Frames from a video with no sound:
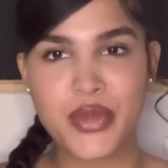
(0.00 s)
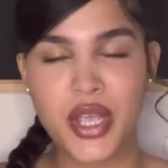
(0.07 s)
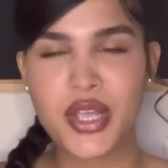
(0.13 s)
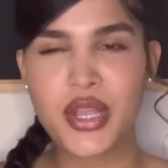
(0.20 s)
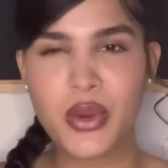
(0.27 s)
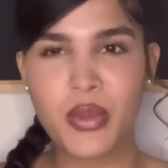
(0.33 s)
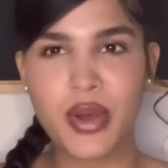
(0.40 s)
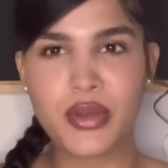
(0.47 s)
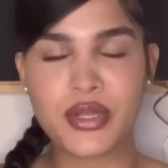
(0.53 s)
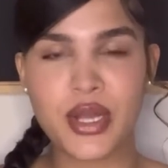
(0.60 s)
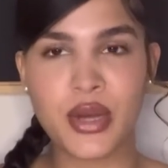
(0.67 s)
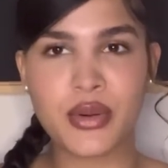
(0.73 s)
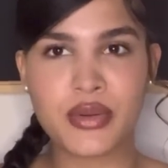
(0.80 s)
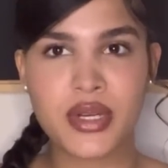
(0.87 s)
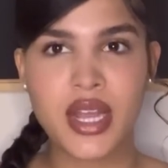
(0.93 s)
You're well
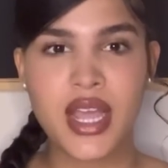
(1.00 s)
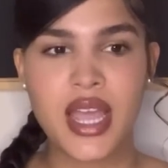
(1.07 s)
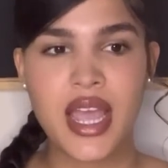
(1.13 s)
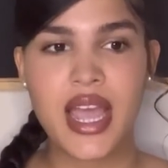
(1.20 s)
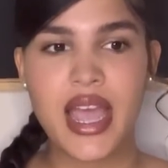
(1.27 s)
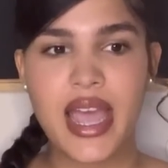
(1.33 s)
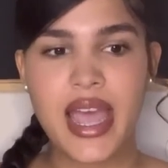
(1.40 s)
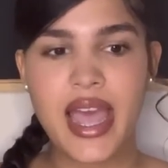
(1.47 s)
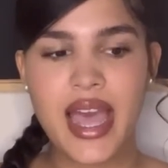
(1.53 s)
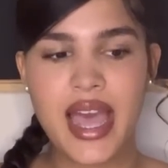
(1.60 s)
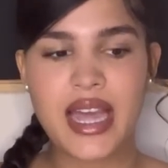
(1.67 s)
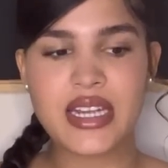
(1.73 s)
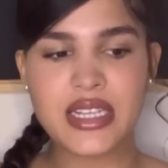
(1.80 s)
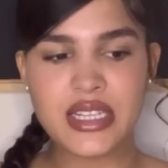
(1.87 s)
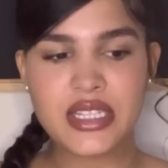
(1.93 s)
known.
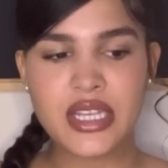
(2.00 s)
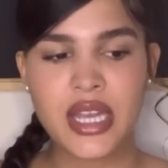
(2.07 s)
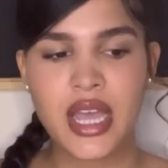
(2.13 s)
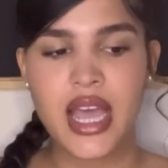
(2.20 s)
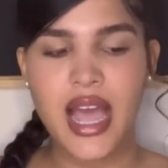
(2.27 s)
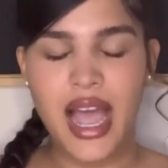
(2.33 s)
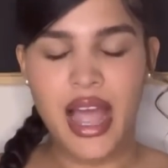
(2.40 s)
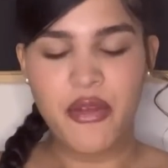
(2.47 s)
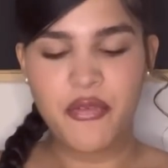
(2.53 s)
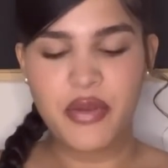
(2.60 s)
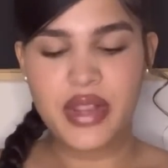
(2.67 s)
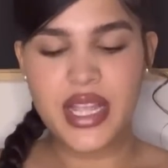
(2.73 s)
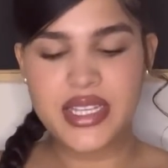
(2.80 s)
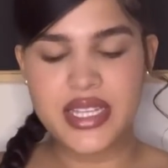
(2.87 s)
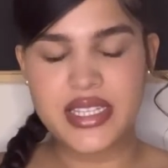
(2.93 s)
And I feel
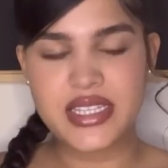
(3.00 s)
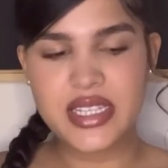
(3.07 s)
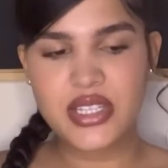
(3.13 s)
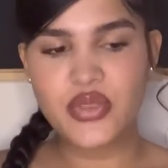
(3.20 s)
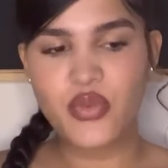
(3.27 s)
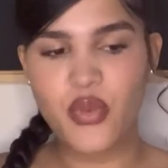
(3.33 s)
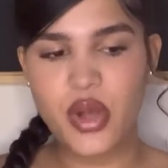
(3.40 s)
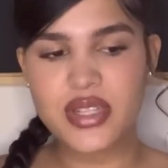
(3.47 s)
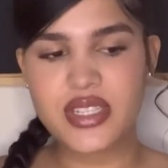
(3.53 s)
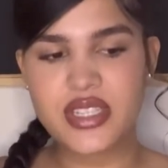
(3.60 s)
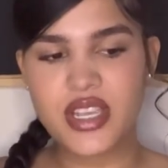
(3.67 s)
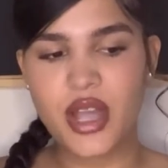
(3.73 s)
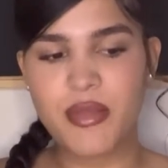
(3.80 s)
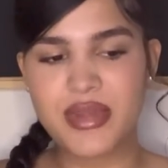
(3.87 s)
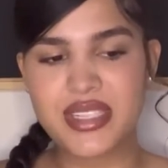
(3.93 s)
like the Six of Wands is
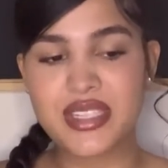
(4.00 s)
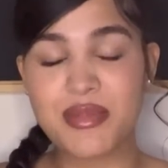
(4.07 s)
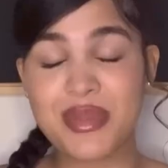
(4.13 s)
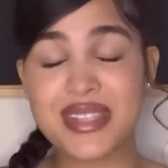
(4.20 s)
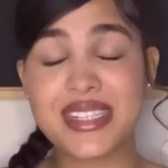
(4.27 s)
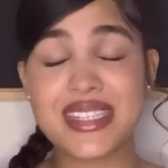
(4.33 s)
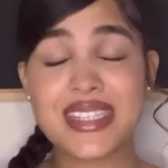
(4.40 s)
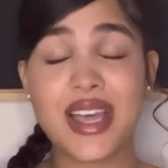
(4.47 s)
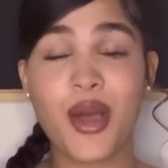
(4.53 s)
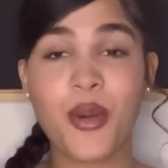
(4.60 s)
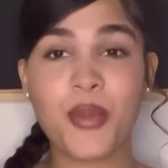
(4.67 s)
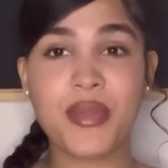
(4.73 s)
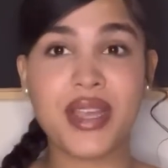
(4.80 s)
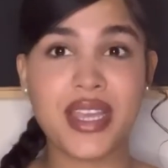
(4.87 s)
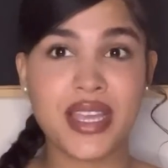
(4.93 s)
coming to me to tell
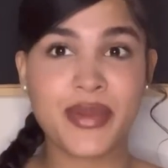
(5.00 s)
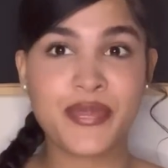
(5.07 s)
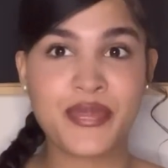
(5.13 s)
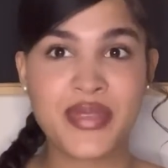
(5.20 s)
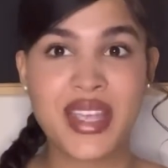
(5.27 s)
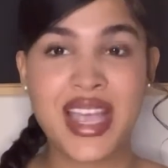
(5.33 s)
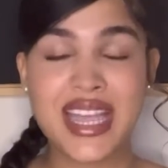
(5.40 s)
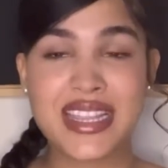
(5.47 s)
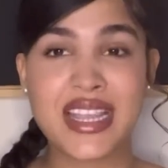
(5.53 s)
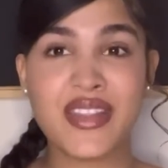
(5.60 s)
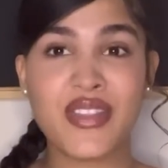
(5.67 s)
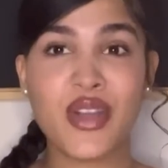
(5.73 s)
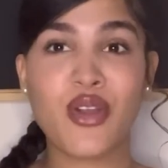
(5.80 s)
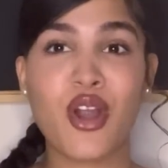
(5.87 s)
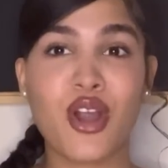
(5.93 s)
me that
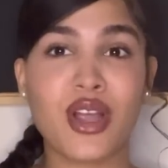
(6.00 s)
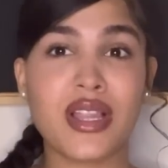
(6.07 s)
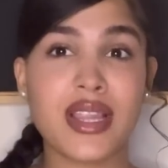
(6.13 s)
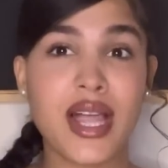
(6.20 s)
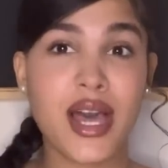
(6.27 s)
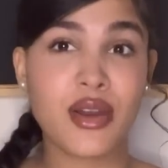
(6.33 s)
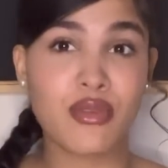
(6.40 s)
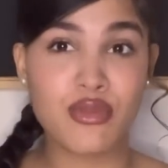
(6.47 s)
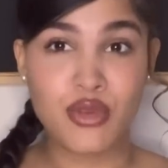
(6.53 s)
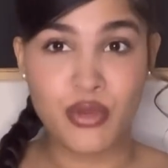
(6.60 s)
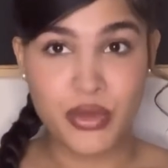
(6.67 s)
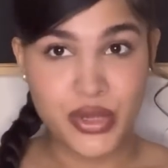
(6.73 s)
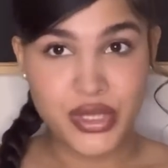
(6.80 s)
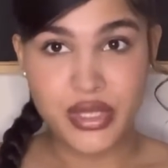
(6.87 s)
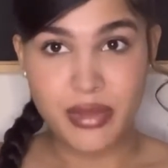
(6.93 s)
there are a lot of
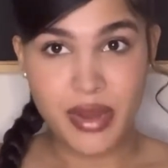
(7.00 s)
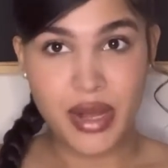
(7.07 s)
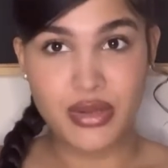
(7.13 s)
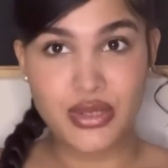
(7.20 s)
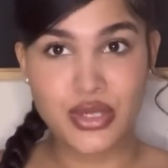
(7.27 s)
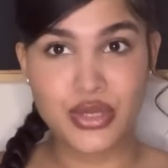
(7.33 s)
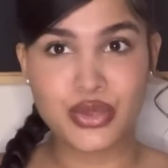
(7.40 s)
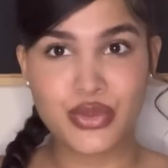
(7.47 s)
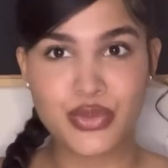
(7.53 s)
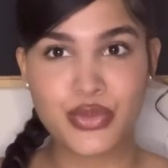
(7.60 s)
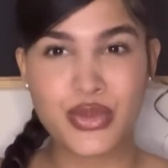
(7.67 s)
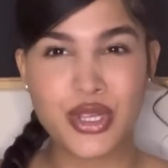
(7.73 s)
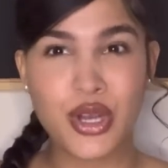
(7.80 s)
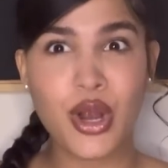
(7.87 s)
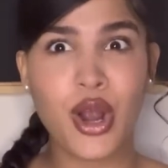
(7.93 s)
rumors about you.
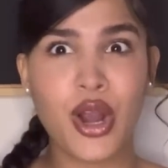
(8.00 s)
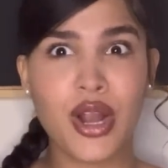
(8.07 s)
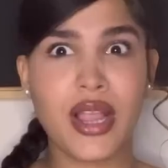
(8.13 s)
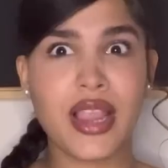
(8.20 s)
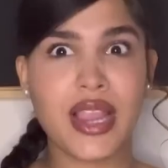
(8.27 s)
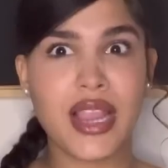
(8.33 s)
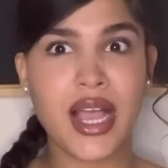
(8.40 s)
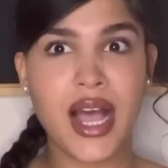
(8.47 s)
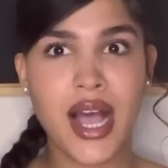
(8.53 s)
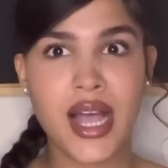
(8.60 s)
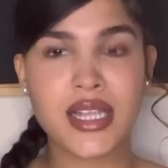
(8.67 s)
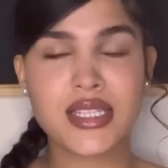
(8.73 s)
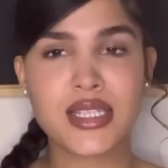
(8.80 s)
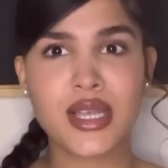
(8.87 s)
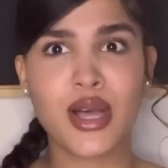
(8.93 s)
There are a
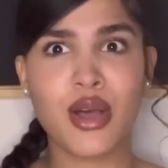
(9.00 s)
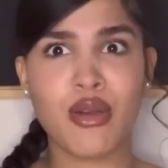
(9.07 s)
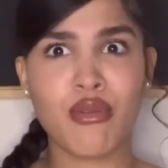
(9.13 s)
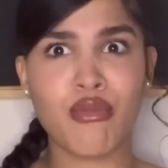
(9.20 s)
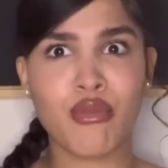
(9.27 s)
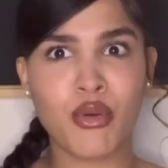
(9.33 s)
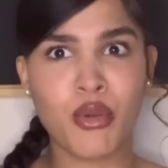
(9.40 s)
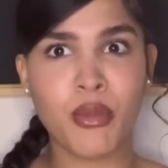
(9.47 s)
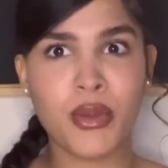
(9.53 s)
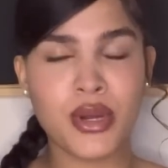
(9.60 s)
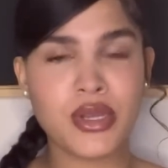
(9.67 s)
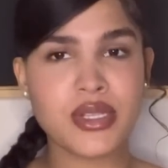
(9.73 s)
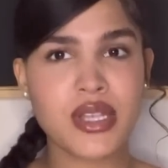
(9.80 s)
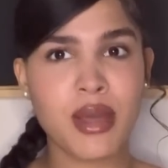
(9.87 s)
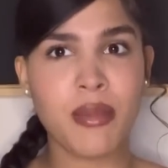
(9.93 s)
lot of
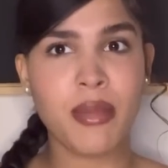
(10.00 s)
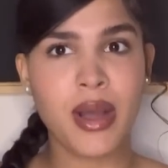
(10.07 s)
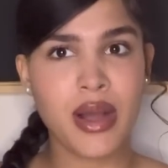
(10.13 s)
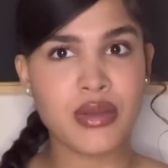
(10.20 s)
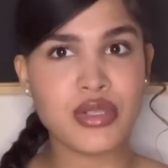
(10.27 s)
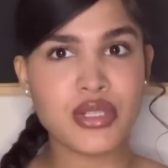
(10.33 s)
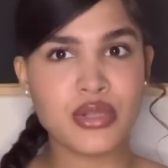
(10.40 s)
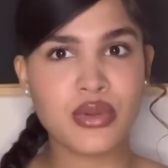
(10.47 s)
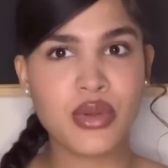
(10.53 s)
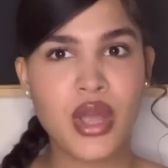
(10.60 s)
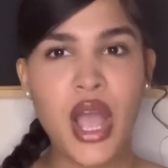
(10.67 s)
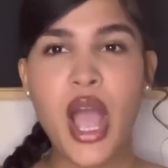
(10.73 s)
rumors about you.